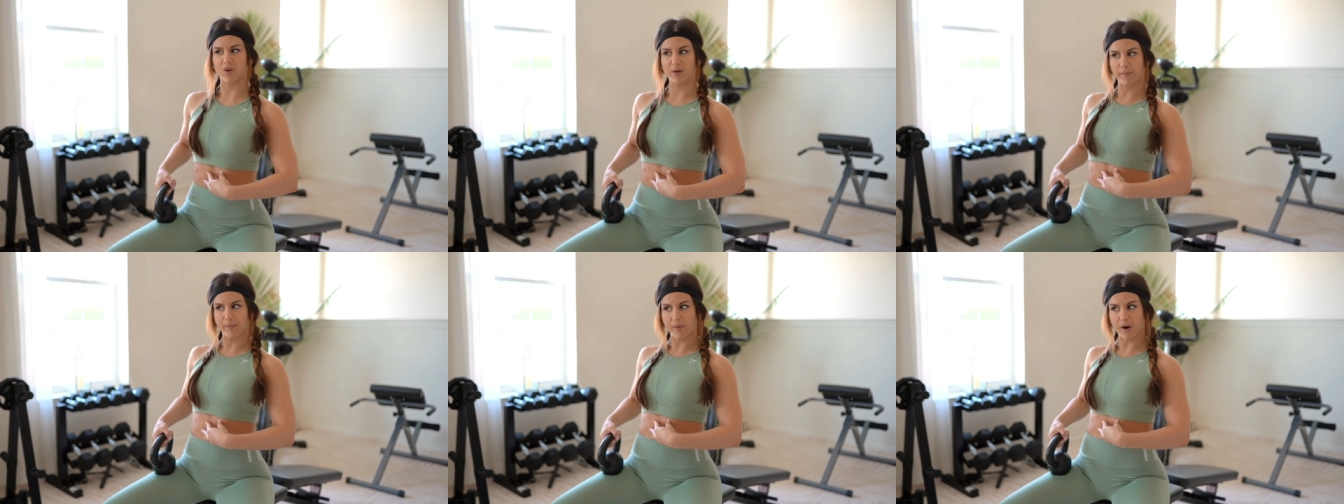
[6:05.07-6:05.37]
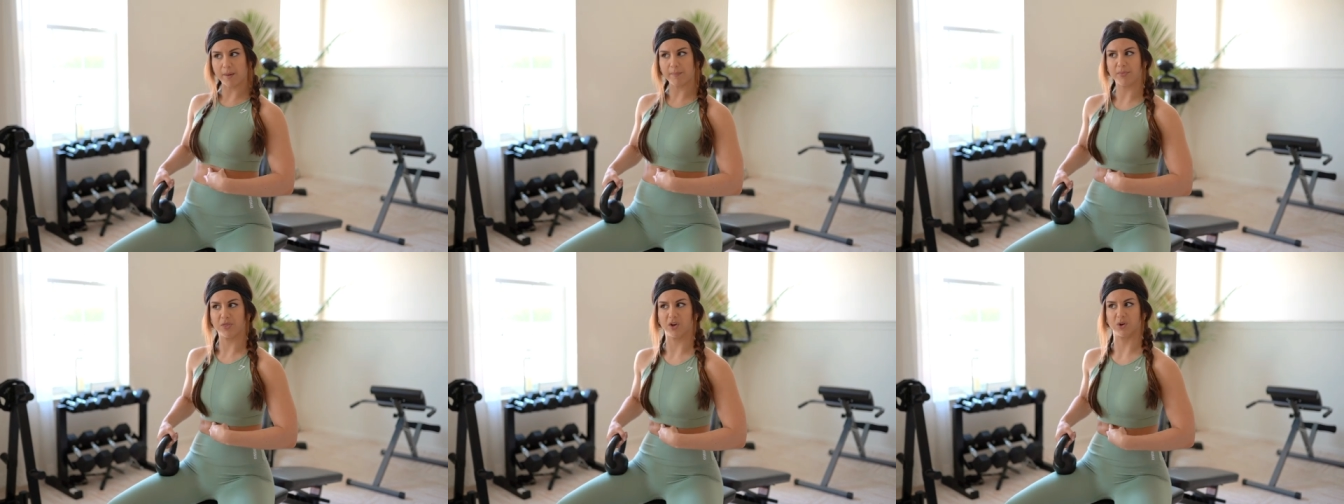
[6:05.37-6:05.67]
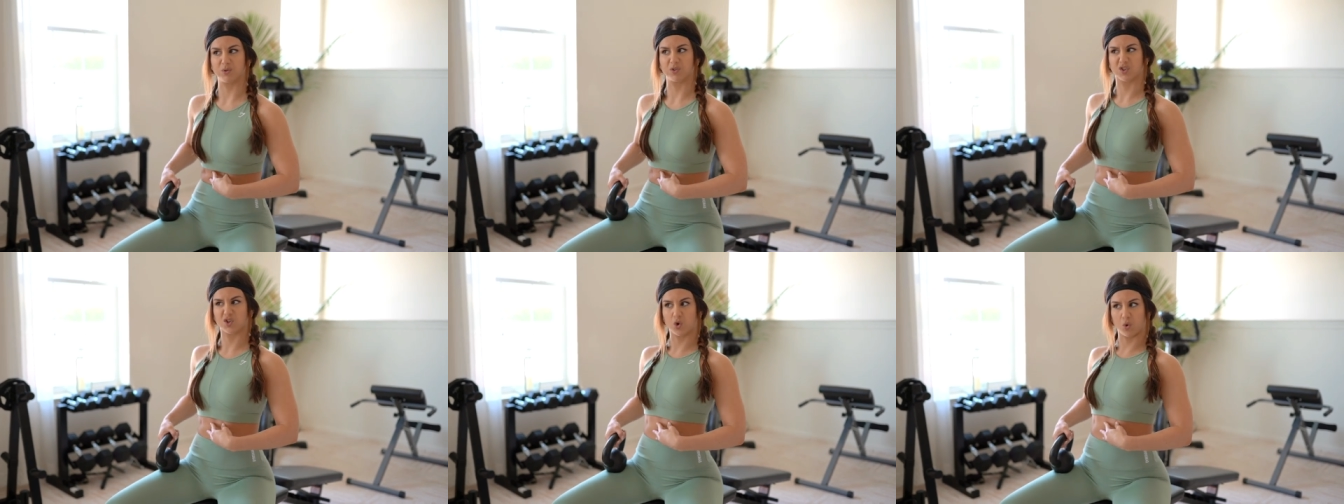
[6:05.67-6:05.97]
warm up
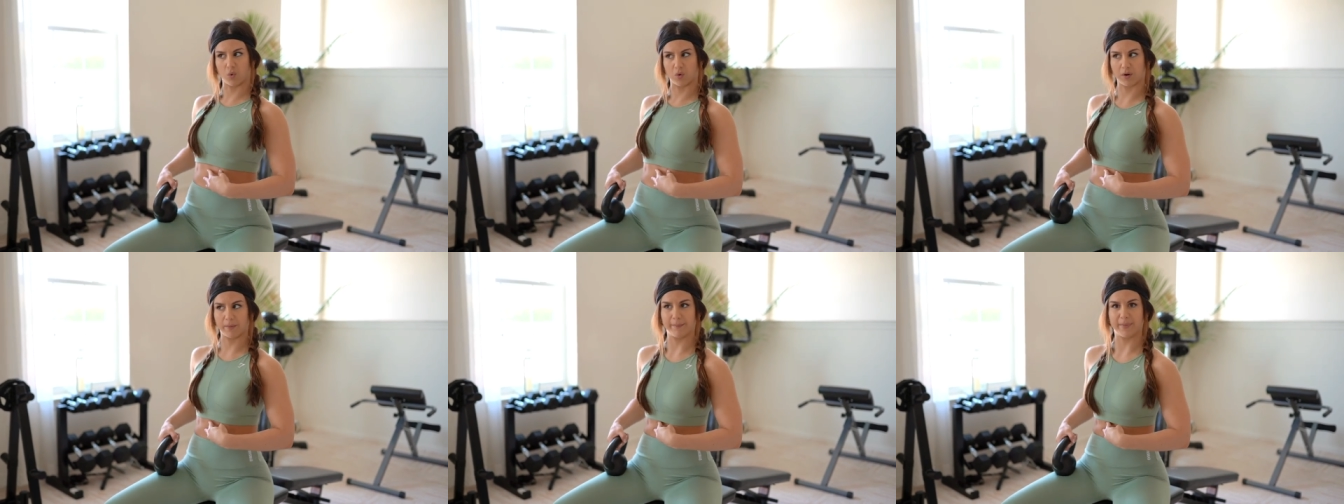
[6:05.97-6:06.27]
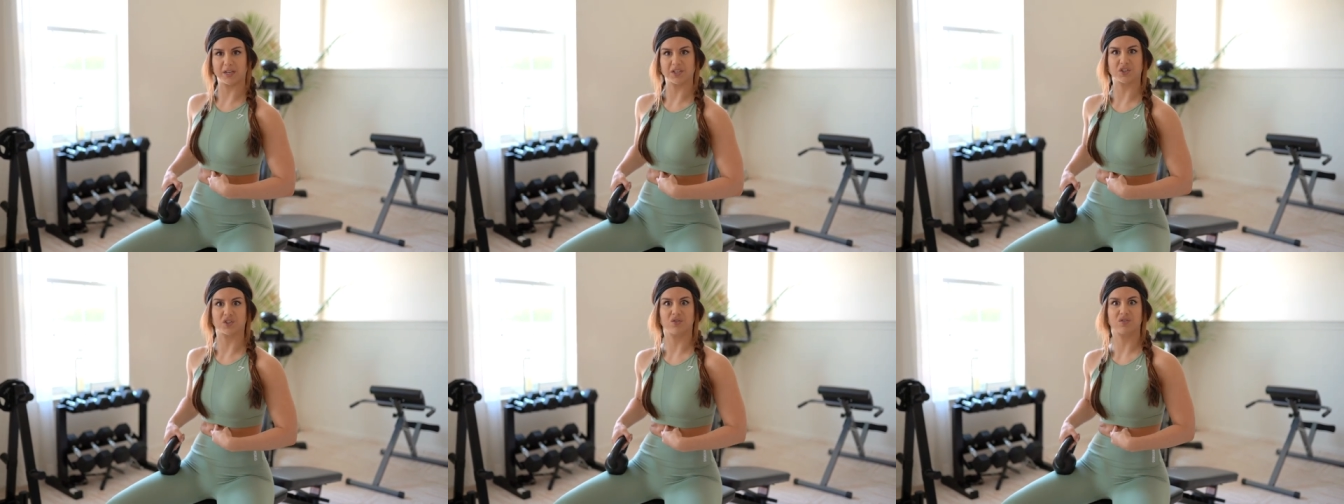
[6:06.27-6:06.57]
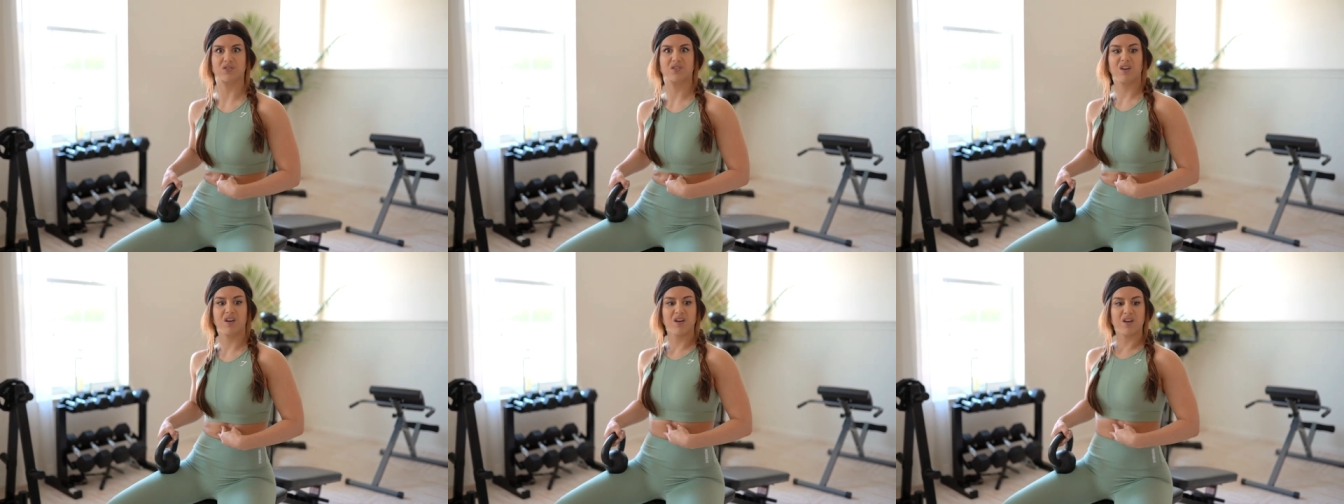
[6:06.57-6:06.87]
those core
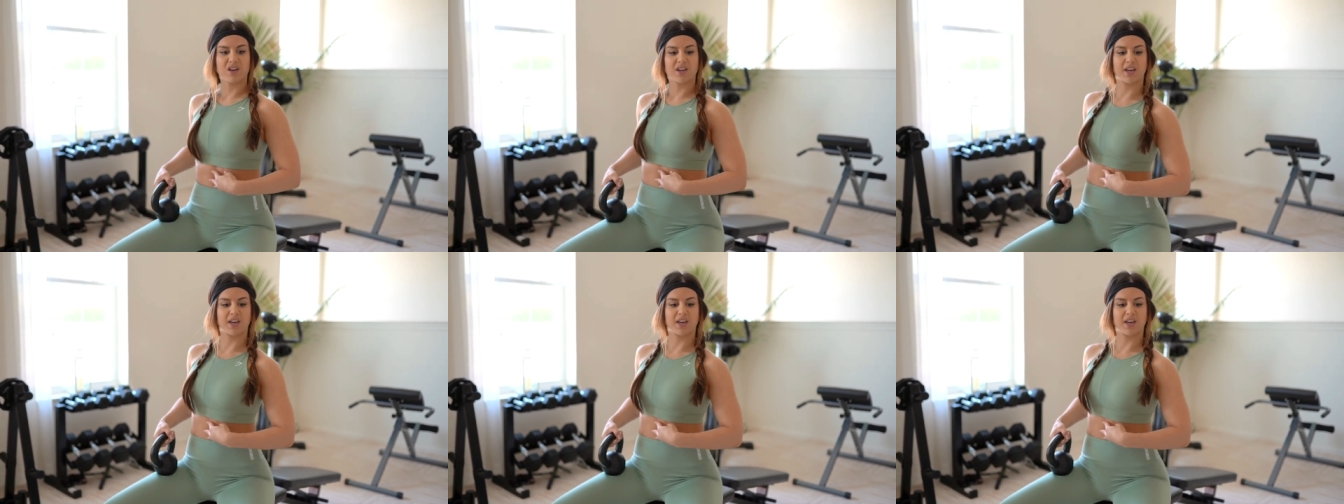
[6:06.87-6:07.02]
muscles.